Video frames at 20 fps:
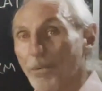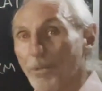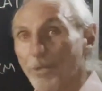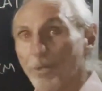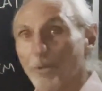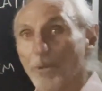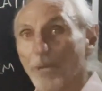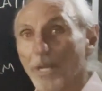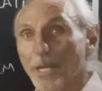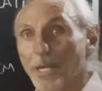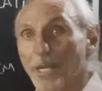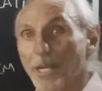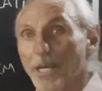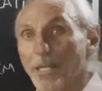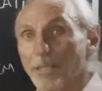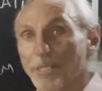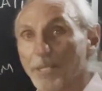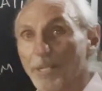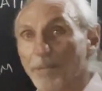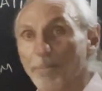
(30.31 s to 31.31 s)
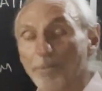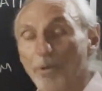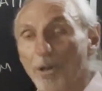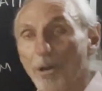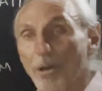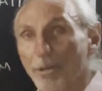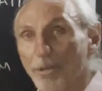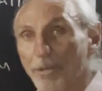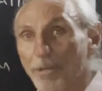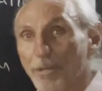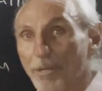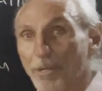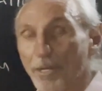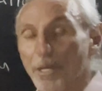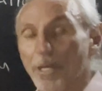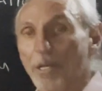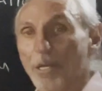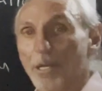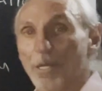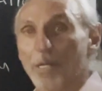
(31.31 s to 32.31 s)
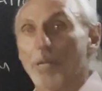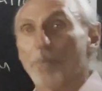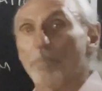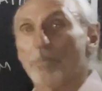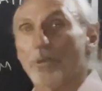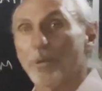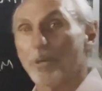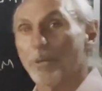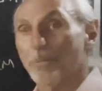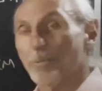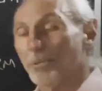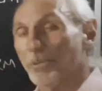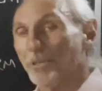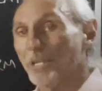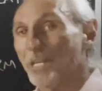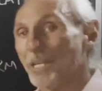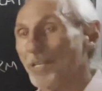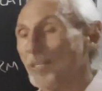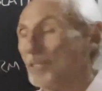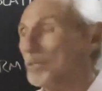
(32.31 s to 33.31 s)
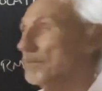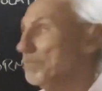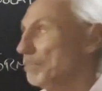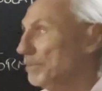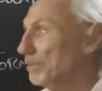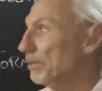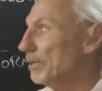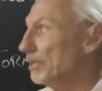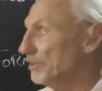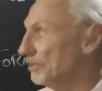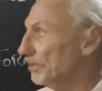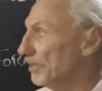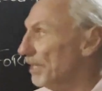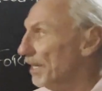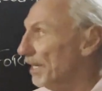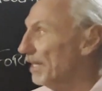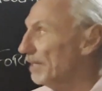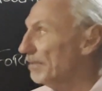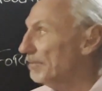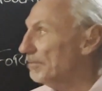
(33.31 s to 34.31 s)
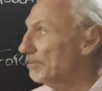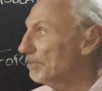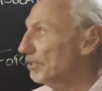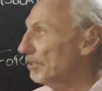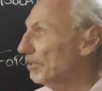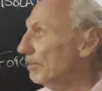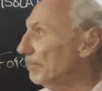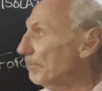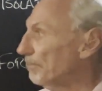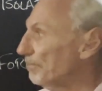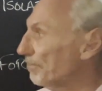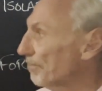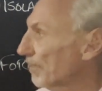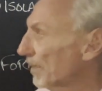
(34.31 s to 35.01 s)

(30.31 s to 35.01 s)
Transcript: What a great concept, all in a portable thing that you put on your head. So,